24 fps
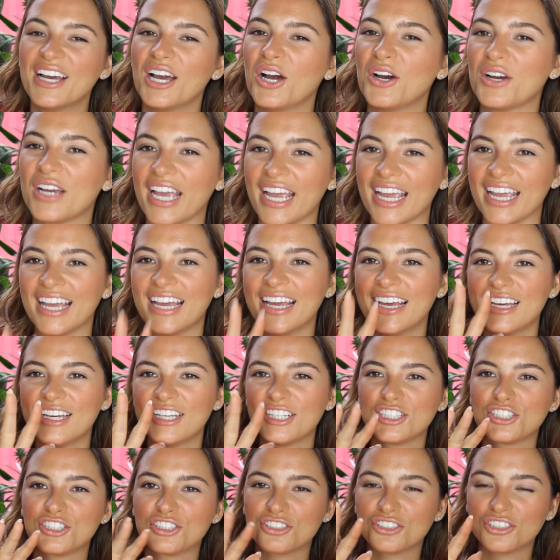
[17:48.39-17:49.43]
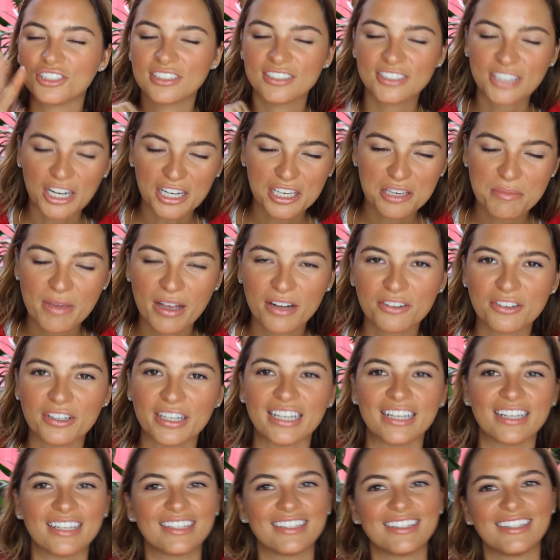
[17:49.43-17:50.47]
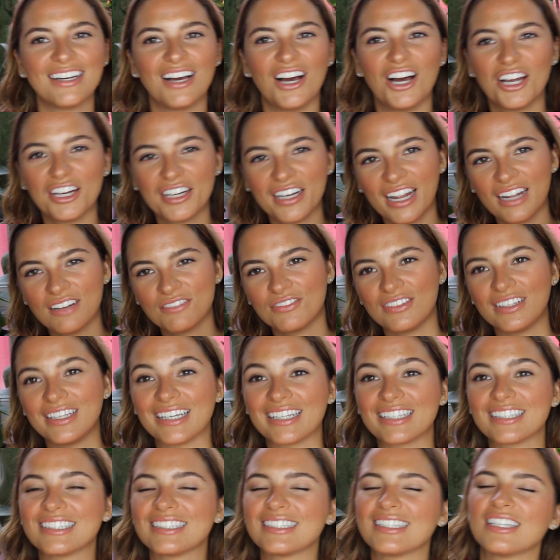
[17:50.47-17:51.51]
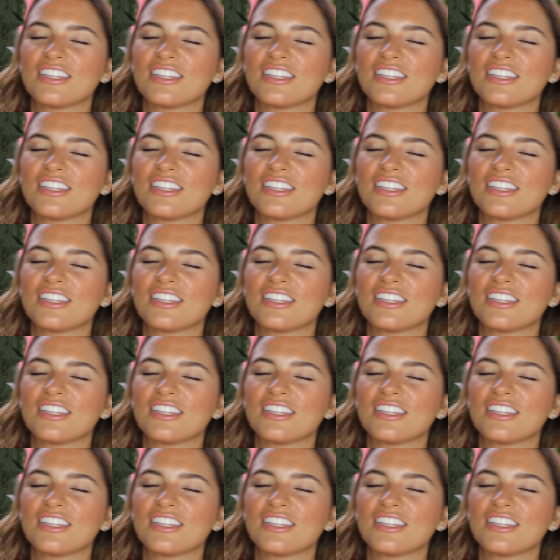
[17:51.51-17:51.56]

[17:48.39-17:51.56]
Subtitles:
Okay, documentary on Netflix.